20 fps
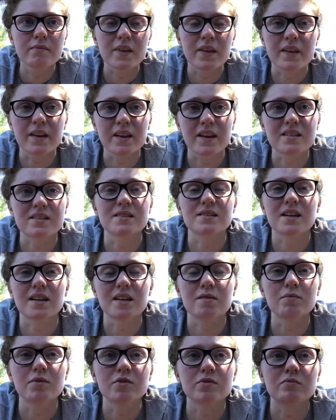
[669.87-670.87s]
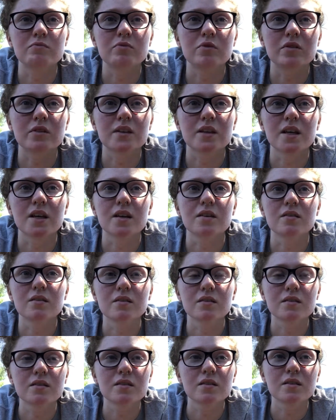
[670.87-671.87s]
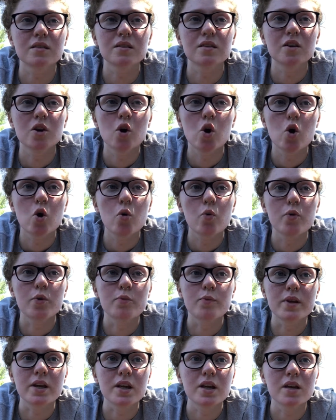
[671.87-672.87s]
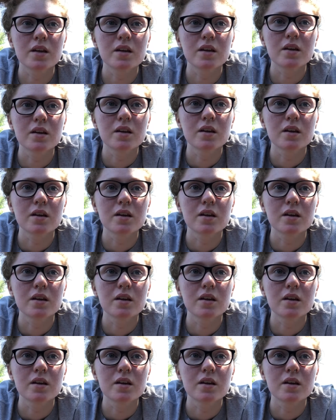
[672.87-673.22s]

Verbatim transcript: And then I guess the second most important thing would be